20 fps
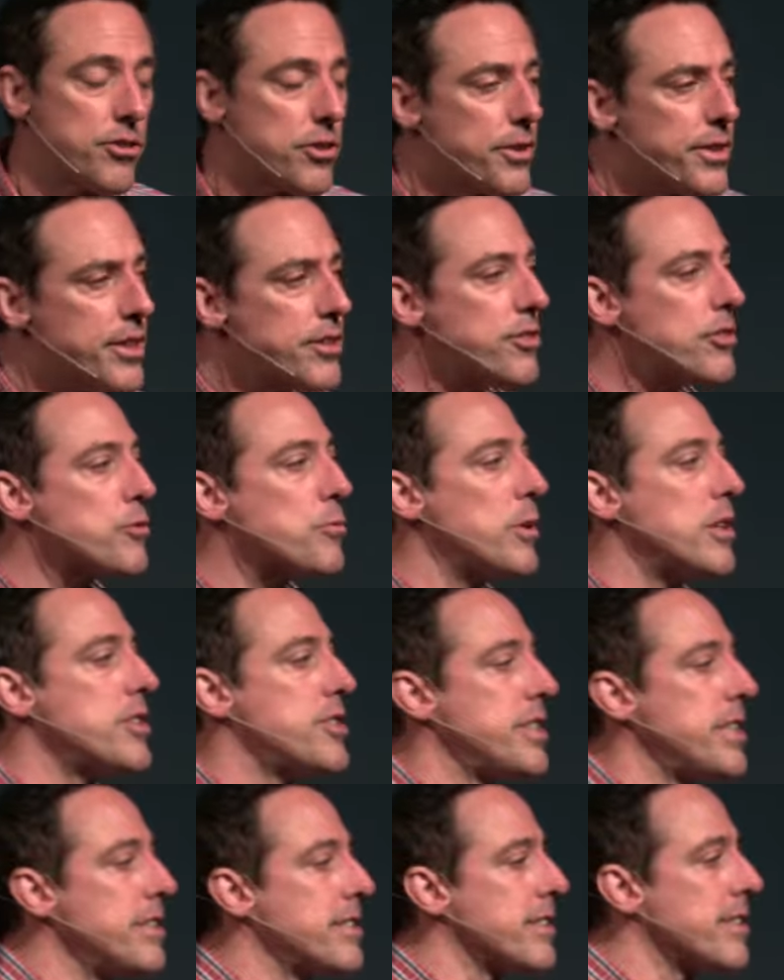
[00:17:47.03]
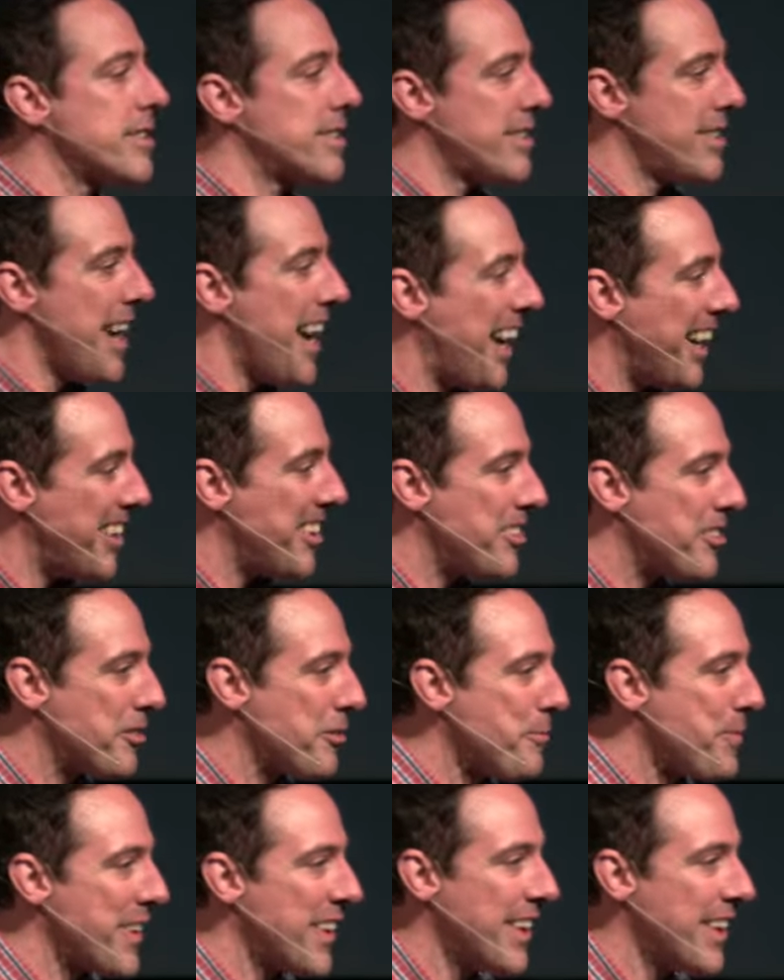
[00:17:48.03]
so this is what Jesus says